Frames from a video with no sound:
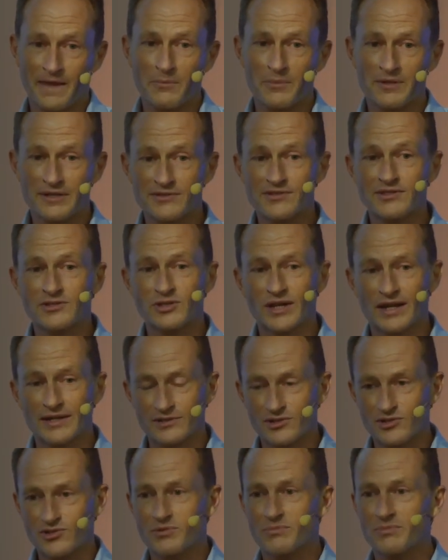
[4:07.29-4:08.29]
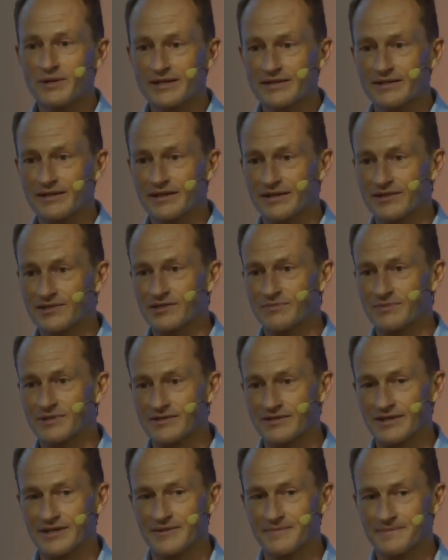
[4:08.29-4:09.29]
but it's a challenge to bring the customers
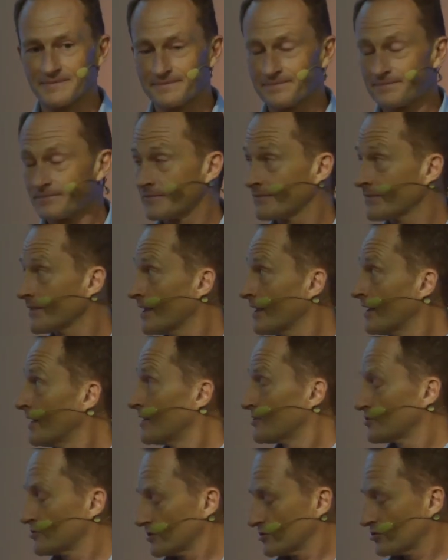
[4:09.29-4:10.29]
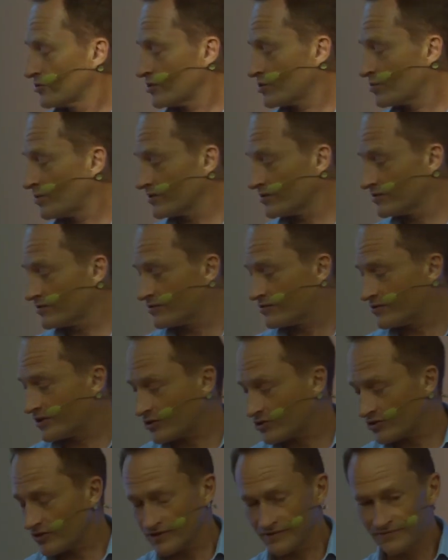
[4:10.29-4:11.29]
there. So I just wanted to
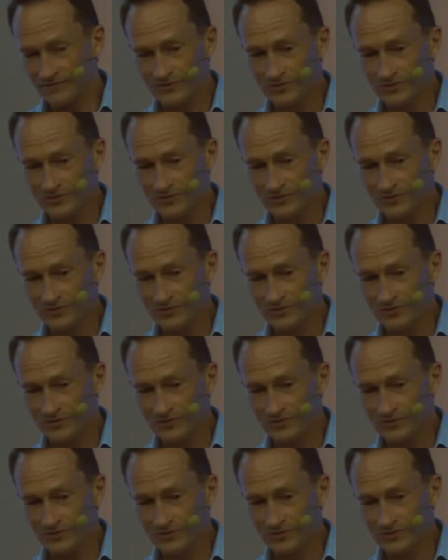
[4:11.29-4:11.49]
touch on a few